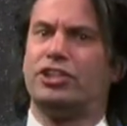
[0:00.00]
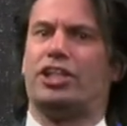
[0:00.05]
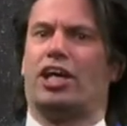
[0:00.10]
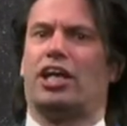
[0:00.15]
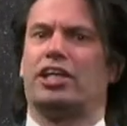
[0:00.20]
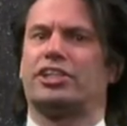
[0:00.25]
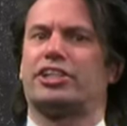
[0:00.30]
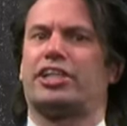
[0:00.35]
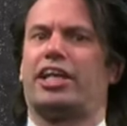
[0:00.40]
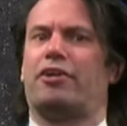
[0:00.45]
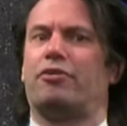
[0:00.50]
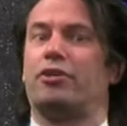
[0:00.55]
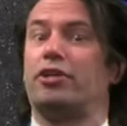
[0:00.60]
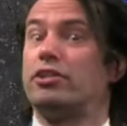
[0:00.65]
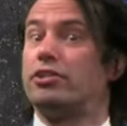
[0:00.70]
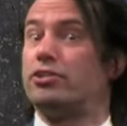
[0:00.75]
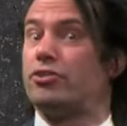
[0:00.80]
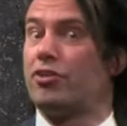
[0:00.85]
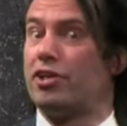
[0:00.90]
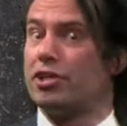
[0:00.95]
charge
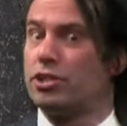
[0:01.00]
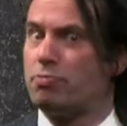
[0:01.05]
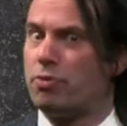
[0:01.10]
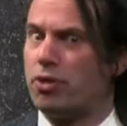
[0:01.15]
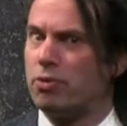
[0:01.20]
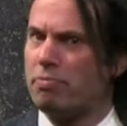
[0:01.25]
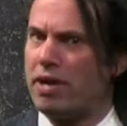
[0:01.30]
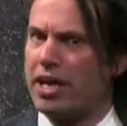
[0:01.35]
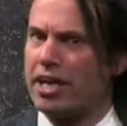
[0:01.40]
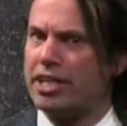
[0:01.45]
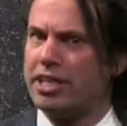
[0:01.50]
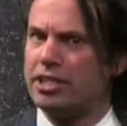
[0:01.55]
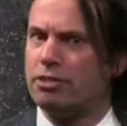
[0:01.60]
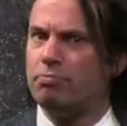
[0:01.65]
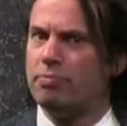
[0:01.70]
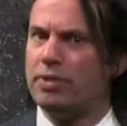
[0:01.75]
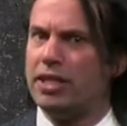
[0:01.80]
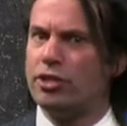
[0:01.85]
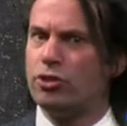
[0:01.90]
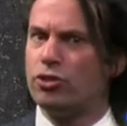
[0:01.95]
carrier transport
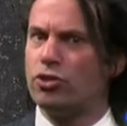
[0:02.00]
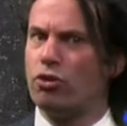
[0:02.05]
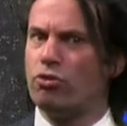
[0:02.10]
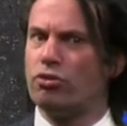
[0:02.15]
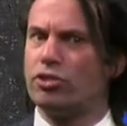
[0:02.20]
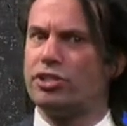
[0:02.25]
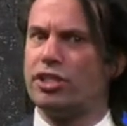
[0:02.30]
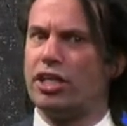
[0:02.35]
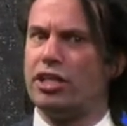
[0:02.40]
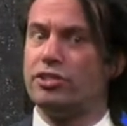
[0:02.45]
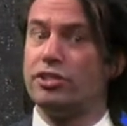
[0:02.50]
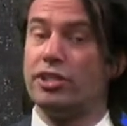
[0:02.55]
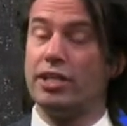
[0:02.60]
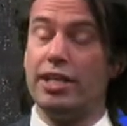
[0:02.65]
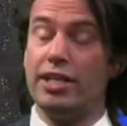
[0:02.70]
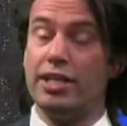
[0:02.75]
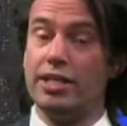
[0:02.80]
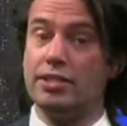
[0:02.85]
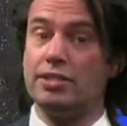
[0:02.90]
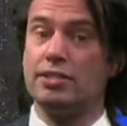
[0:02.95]
mechanism in solar cells
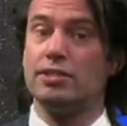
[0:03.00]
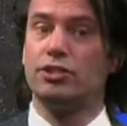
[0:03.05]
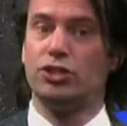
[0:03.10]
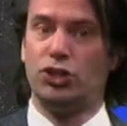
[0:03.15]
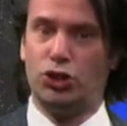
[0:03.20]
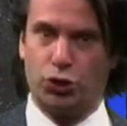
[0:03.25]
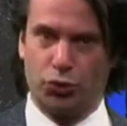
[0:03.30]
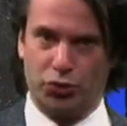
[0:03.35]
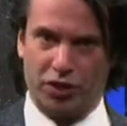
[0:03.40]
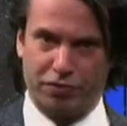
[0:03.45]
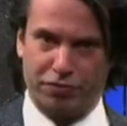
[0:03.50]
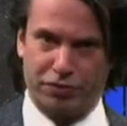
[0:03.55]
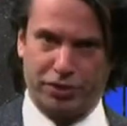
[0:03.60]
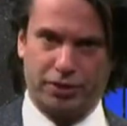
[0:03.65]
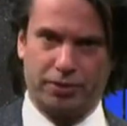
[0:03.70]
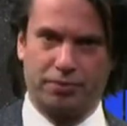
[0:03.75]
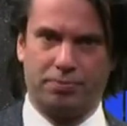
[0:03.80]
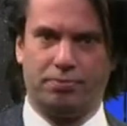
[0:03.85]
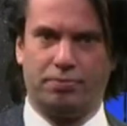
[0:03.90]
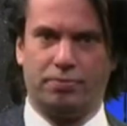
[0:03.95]
is
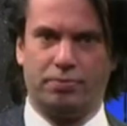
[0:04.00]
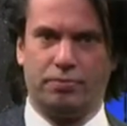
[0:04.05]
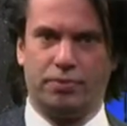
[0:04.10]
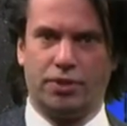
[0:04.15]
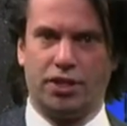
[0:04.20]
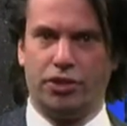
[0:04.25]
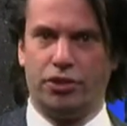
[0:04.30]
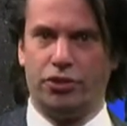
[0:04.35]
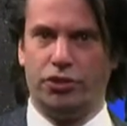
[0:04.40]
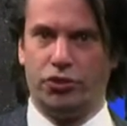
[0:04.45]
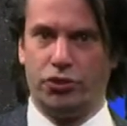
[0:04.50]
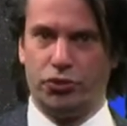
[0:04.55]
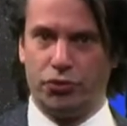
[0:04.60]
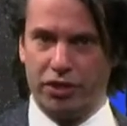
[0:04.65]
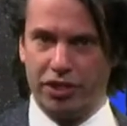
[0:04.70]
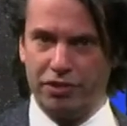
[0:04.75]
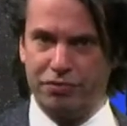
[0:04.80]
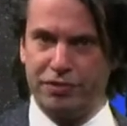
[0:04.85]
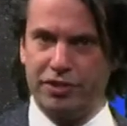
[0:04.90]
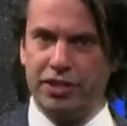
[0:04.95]
drift.
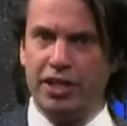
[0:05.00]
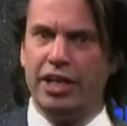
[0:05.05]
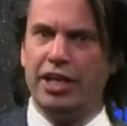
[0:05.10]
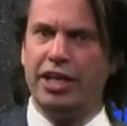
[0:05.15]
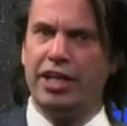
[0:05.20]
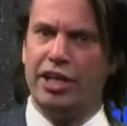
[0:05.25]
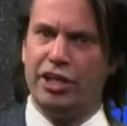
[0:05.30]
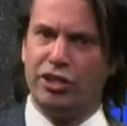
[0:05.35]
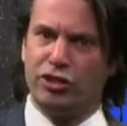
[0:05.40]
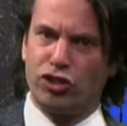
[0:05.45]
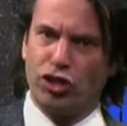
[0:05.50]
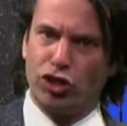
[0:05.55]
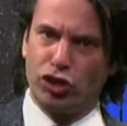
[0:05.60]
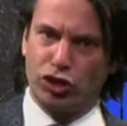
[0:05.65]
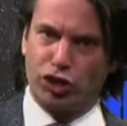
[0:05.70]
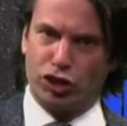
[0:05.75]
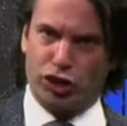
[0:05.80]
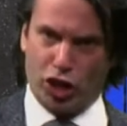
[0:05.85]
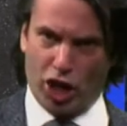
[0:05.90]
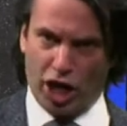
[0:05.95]
Drift is
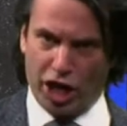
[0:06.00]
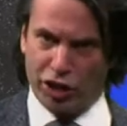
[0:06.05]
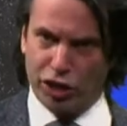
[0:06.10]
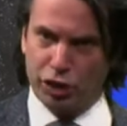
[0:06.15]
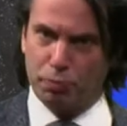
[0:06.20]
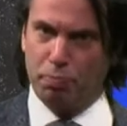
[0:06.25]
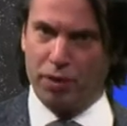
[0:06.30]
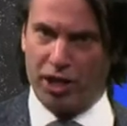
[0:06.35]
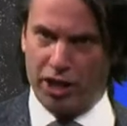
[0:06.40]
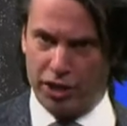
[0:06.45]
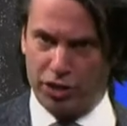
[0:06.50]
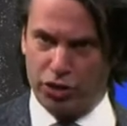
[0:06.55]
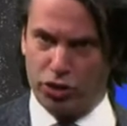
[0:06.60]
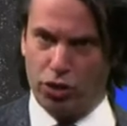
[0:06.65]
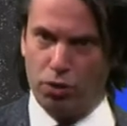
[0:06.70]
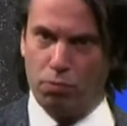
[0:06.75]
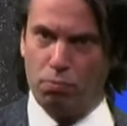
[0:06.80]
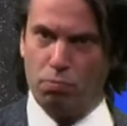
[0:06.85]
charged particle